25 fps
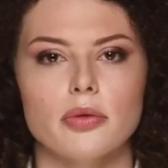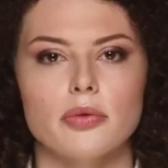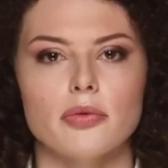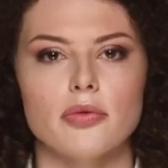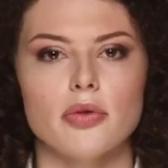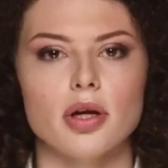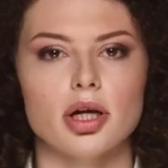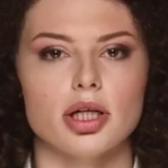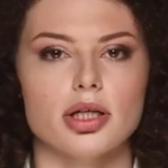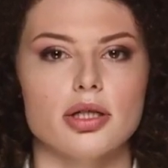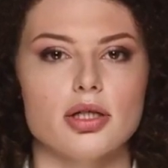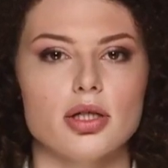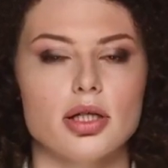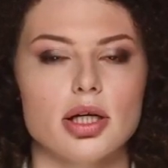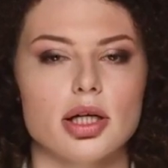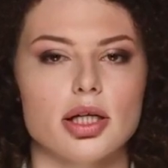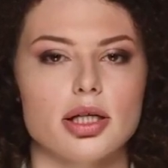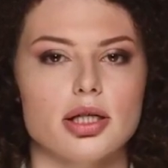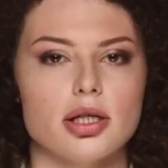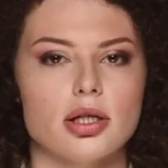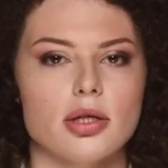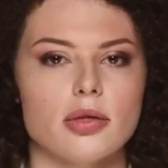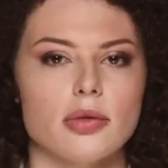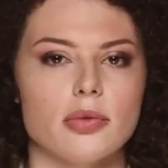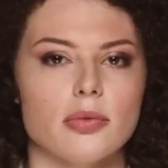
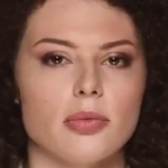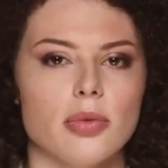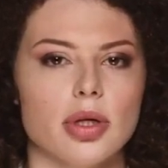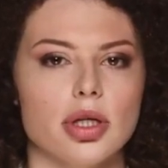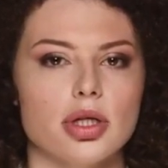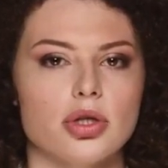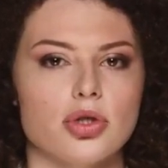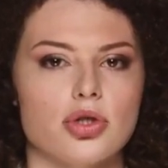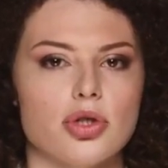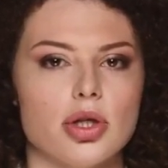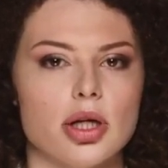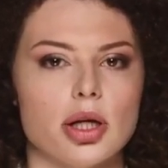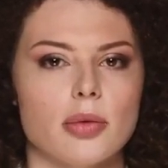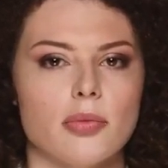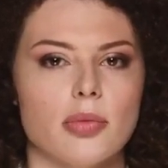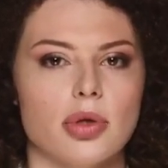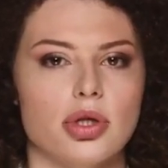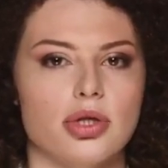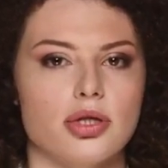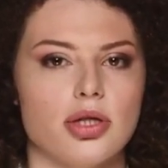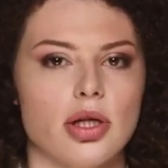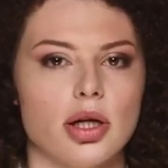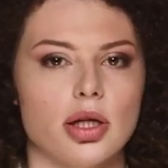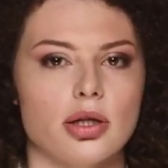Firstly, be observant